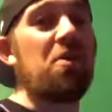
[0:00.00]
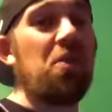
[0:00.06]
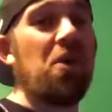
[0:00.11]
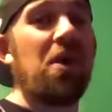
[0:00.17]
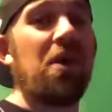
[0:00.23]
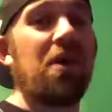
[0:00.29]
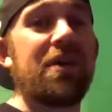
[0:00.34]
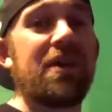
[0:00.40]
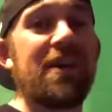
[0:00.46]

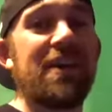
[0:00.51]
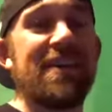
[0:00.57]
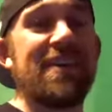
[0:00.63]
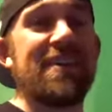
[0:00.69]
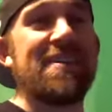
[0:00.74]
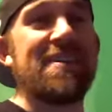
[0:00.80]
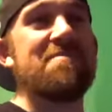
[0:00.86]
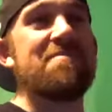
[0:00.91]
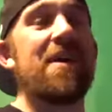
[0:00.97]
work,
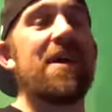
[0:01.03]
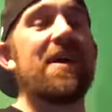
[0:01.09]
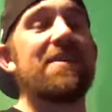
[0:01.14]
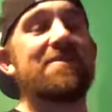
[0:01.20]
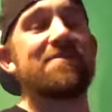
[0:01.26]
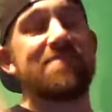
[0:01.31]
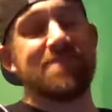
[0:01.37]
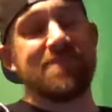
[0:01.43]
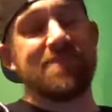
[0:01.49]
but,
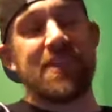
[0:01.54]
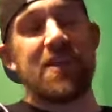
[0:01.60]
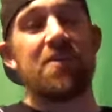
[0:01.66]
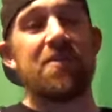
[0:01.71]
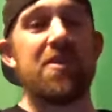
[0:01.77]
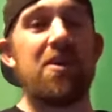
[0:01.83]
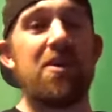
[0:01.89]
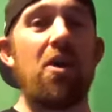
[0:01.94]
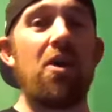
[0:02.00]
you know,
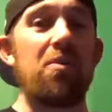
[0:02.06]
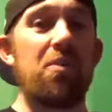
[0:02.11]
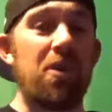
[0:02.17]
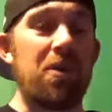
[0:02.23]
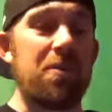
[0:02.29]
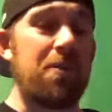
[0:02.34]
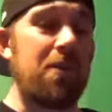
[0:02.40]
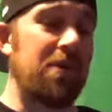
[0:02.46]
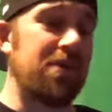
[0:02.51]
the hard
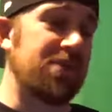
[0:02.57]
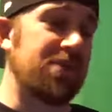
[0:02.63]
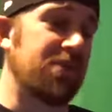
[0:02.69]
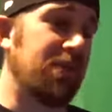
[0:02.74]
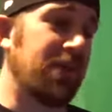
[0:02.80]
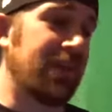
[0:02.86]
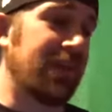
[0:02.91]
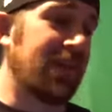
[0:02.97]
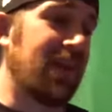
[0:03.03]
work part is the
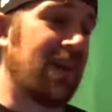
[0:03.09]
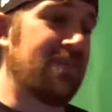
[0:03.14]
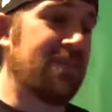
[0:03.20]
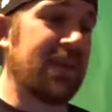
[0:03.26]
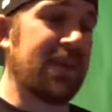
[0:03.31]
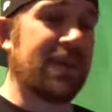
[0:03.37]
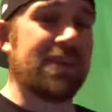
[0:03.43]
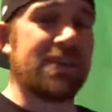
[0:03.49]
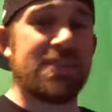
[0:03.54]
one that got
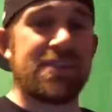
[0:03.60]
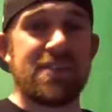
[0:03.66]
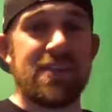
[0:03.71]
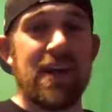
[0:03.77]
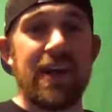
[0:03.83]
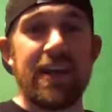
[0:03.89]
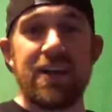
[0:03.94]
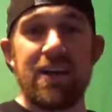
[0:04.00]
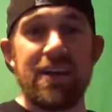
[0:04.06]
me, because
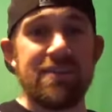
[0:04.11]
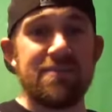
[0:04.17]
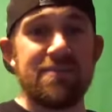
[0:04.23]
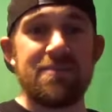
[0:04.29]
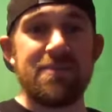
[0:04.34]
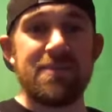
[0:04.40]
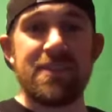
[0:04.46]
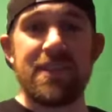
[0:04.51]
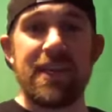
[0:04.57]
I got
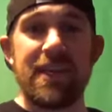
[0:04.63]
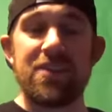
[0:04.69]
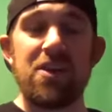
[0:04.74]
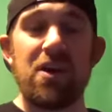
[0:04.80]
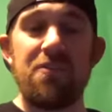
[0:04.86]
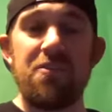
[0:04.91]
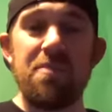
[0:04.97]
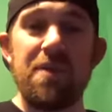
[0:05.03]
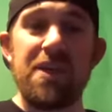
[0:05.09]
kicked
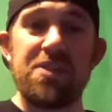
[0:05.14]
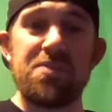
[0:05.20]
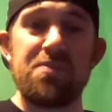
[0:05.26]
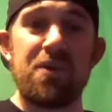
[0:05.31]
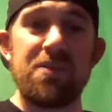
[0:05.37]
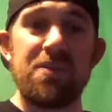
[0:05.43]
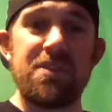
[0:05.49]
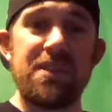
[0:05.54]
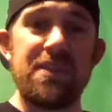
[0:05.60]
off a
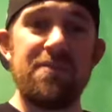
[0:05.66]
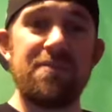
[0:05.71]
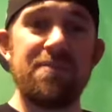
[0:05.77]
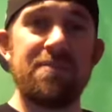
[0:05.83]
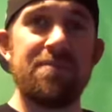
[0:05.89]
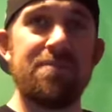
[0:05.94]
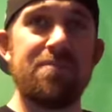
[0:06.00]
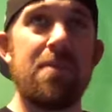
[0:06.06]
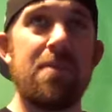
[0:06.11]
baseball team
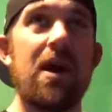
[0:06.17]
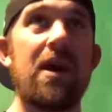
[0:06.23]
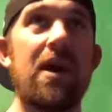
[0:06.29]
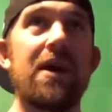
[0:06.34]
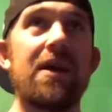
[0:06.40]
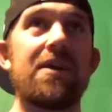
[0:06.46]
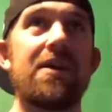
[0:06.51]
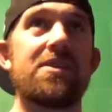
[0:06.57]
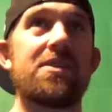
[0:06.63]

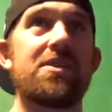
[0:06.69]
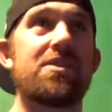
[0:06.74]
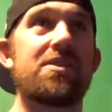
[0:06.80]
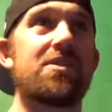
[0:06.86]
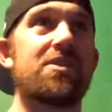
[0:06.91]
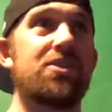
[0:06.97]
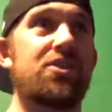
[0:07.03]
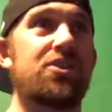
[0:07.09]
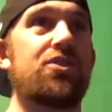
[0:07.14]
my
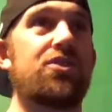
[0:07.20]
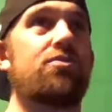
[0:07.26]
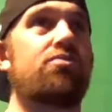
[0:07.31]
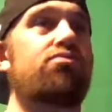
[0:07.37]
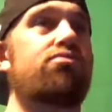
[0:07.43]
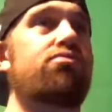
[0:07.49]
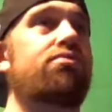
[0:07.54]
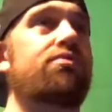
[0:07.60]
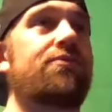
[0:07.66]

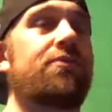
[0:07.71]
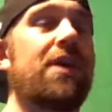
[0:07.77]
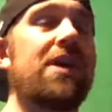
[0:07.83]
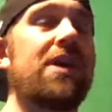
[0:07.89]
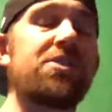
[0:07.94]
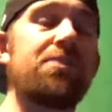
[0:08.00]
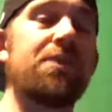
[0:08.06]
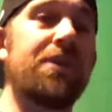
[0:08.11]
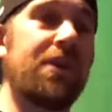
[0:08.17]

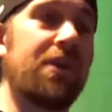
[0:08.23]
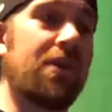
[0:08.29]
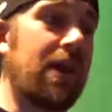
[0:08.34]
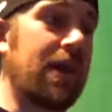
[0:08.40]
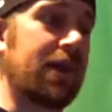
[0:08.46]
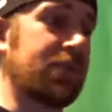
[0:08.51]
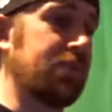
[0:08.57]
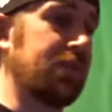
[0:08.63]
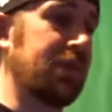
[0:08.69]
freshman year,
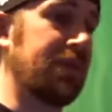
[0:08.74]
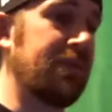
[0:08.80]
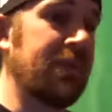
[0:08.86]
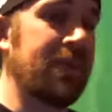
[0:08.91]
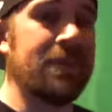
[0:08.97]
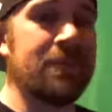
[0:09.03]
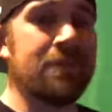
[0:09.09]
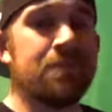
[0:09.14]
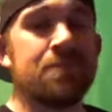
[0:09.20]
actually.
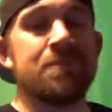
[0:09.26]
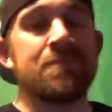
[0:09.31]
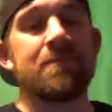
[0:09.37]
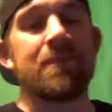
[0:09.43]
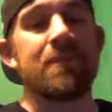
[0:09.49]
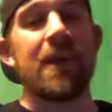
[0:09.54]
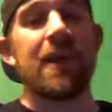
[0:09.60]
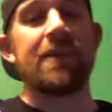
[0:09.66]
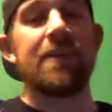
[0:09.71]

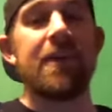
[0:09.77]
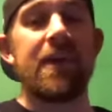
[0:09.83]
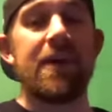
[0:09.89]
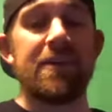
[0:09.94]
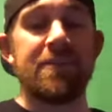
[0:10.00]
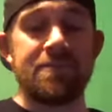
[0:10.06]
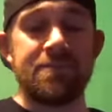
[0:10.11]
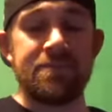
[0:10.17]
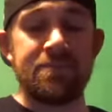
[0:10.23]
And,
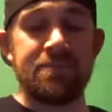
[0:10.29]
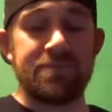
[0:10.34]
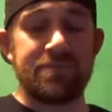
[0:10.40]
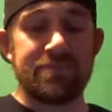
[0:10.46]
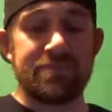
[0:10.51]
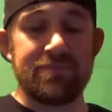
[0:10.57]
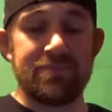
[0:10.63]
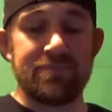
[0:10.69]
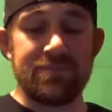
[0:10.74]
um,
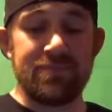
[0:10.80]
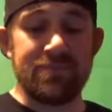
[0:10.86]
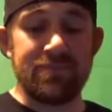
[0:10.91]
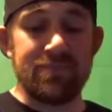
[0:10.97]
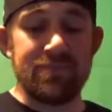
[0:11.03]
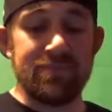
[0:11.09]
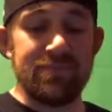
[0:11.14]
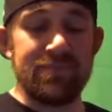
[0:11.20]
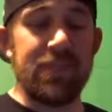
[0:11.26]

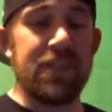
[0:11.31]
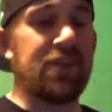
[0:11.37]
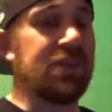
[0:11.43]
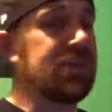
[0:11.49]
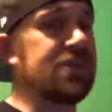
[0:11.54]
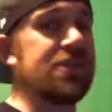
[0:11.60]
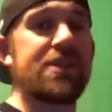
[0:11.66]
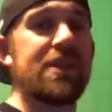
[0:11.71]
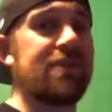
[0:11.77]
you know,
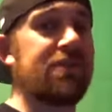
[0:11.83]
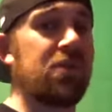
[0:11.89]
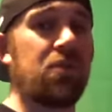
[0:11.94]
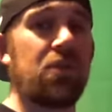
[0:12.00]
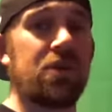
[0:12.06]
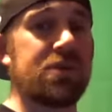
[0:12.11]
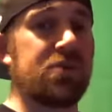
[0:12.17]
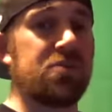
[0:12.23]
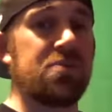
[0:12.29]
you just have to
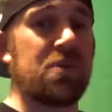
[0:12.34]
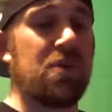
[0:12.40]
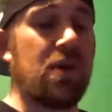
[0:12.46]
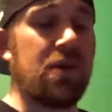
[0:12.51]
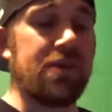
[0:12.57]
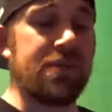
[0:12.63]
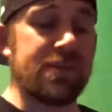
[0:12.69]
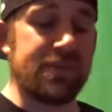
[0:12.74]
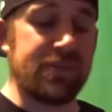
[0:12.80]
work super
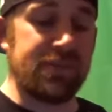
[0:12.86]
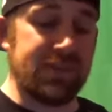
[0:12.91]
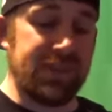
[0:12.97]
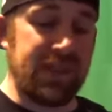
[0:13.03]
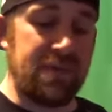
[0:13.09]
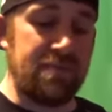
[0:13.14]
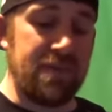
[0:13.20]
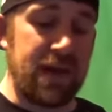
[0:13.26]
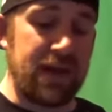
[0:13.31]
hard to to
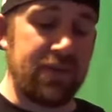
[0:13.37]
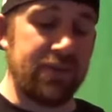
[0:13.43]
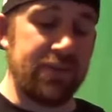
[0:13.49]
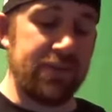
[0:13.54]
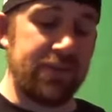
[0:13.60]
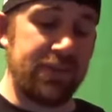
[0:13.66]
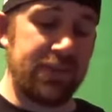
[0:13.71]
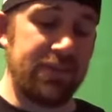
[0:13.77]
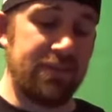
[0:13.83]
get back on the
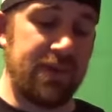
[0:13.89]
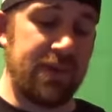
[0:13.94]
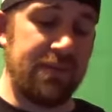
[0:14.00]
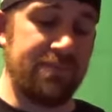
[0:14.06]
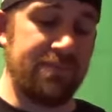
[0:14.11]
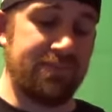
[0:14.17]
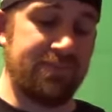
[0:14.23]
team, man.